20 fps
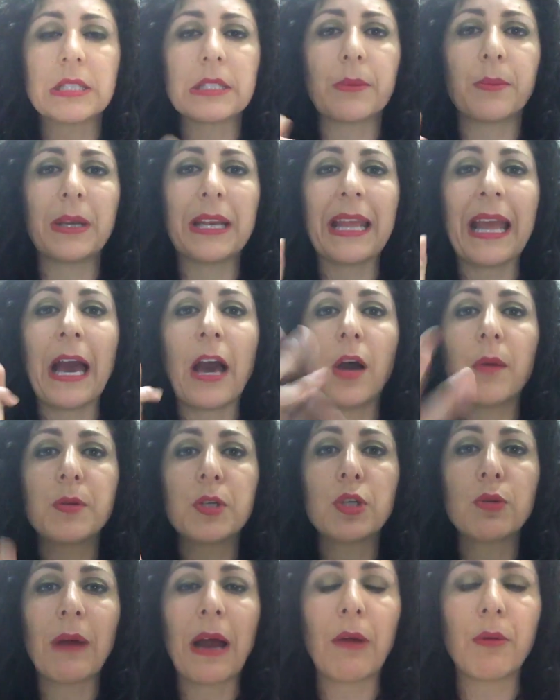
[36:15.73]
Somebody
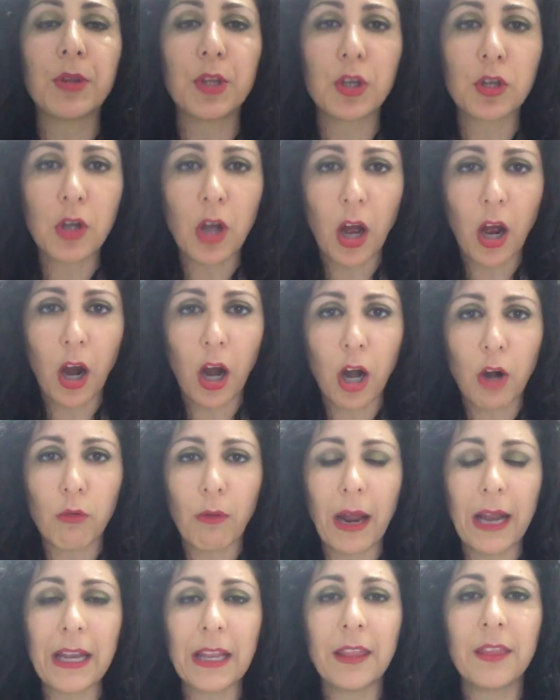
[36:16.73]
helps you out with your car,
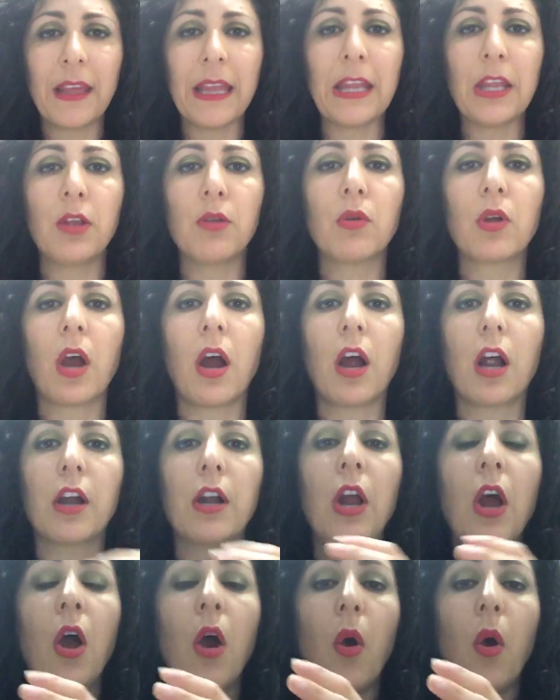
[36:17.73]
write a thank you card,